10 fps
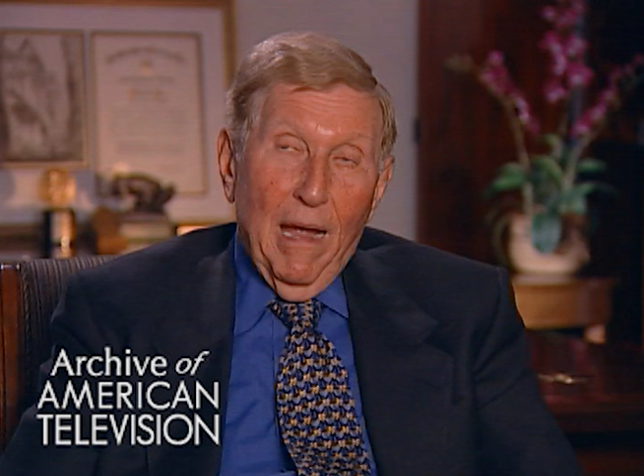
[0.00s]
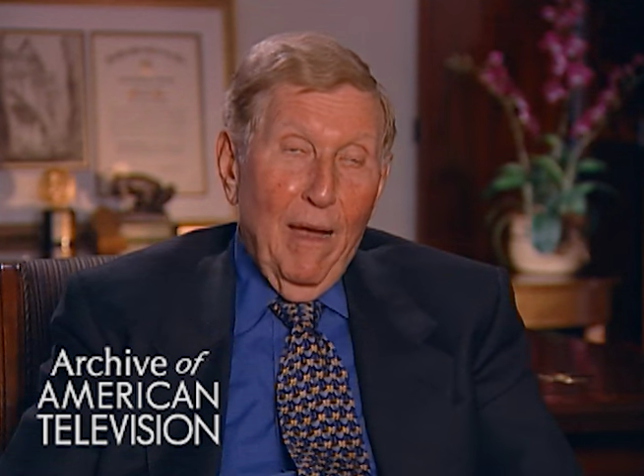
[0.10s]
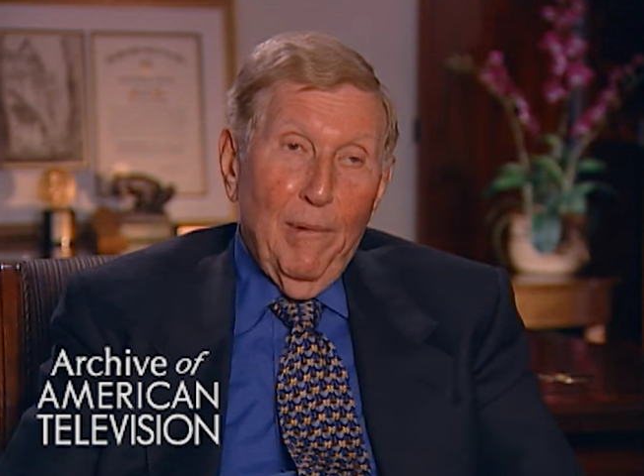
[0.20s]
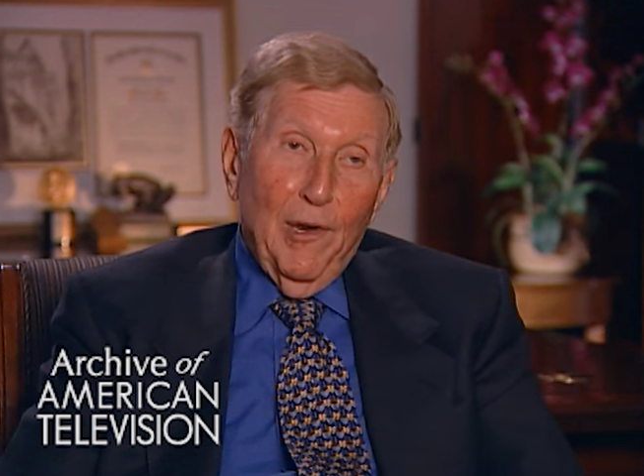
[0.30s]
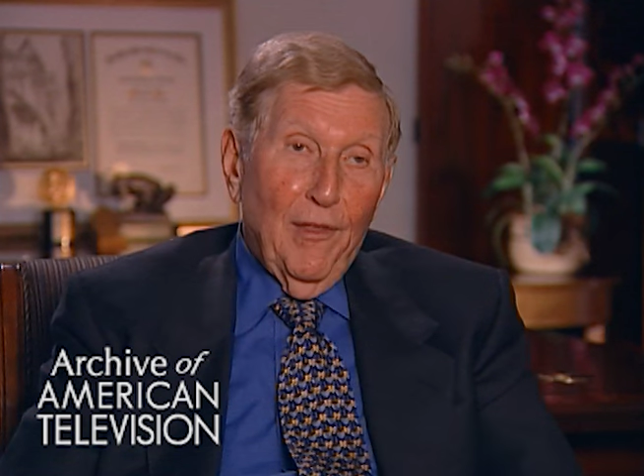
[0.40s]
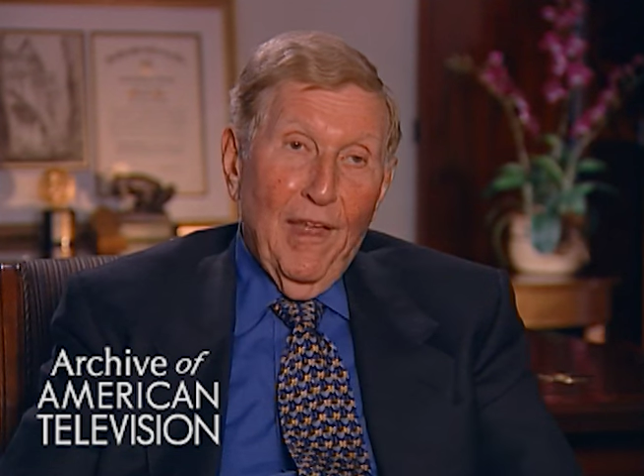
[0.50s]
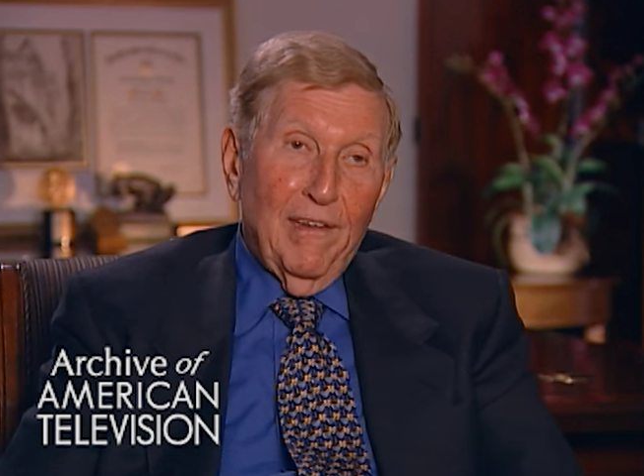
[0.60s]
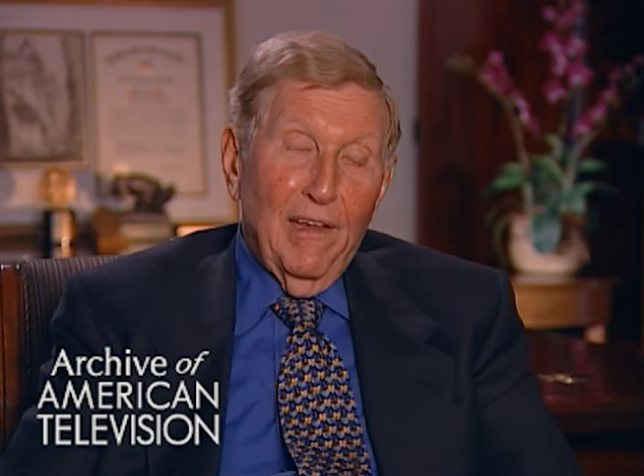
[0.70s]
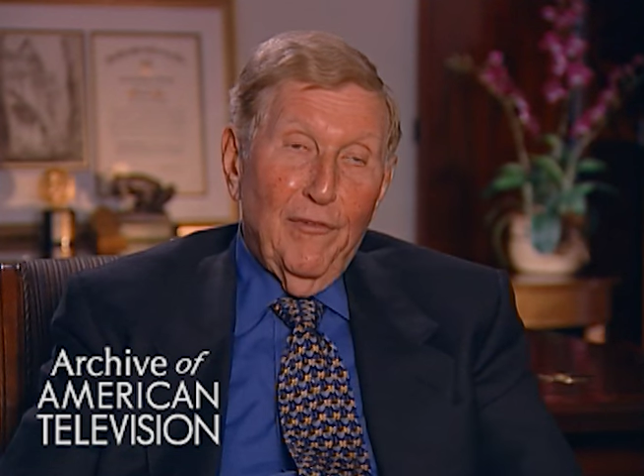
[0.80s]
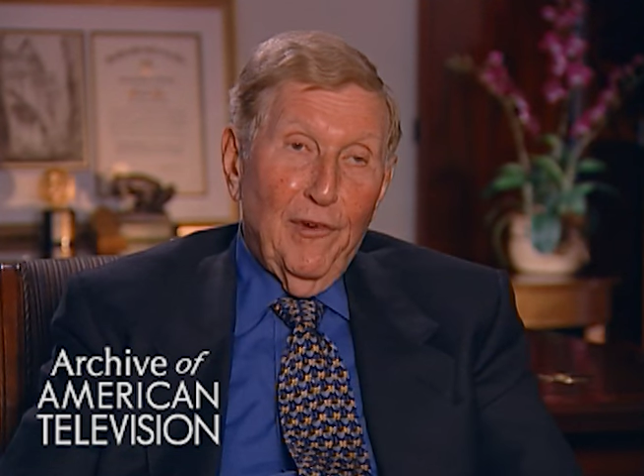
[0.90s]
I've been on that
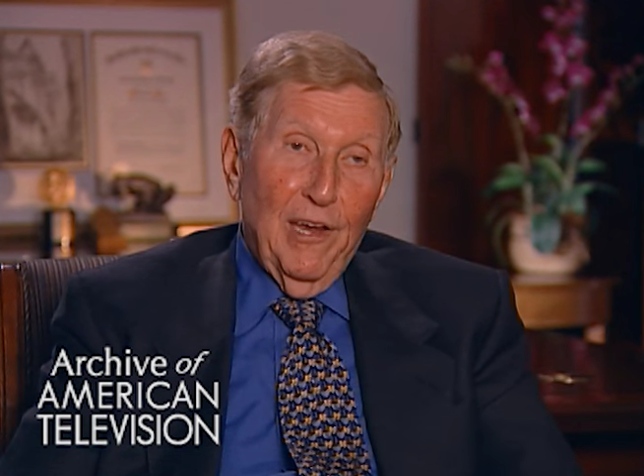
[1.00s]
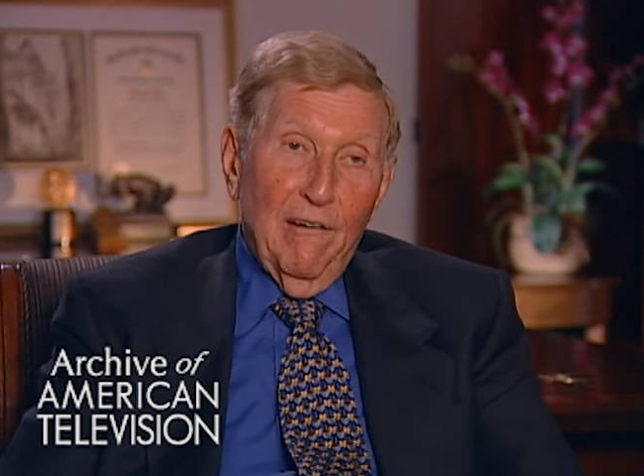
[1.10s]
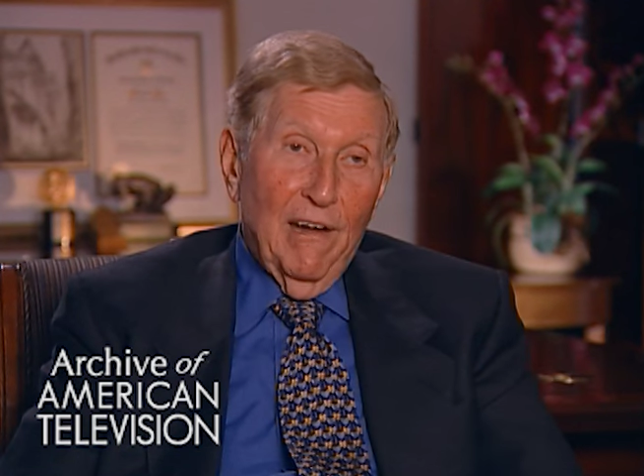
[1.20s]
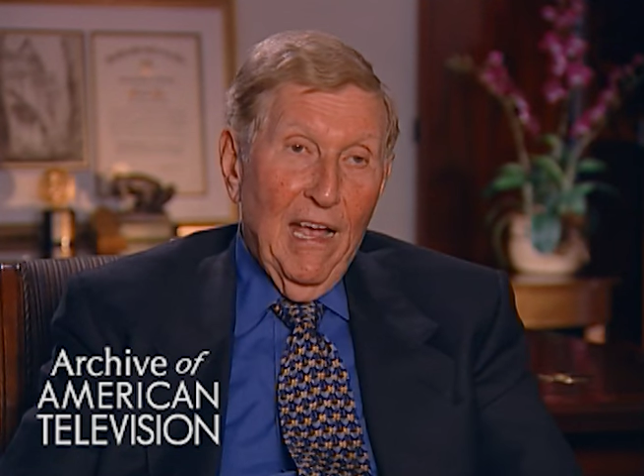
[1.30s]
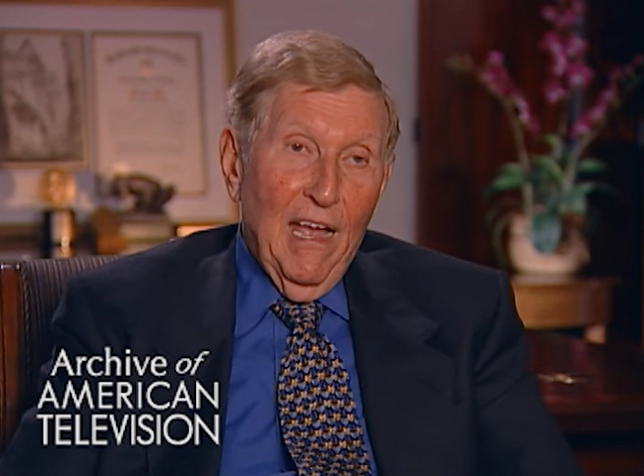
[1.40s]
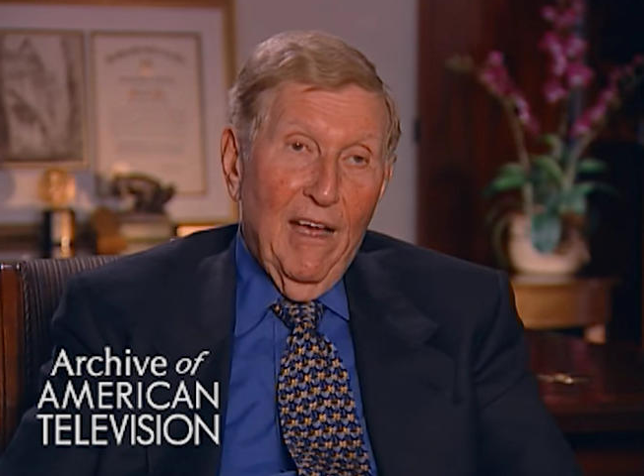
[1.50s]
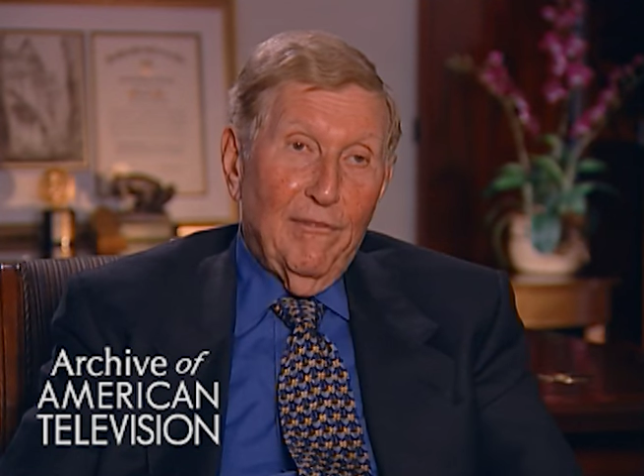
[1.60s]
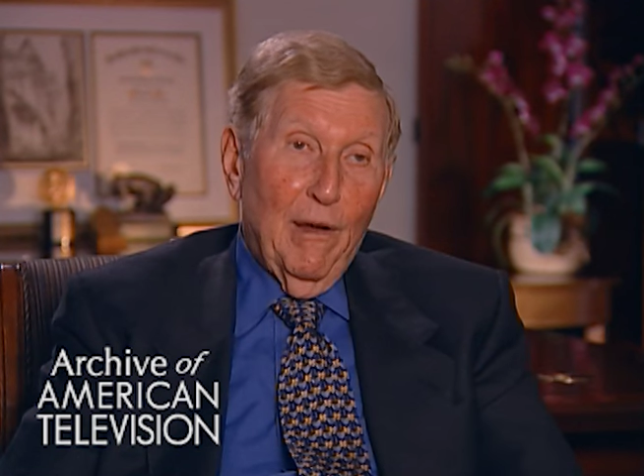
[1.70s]
deal for a year and a half.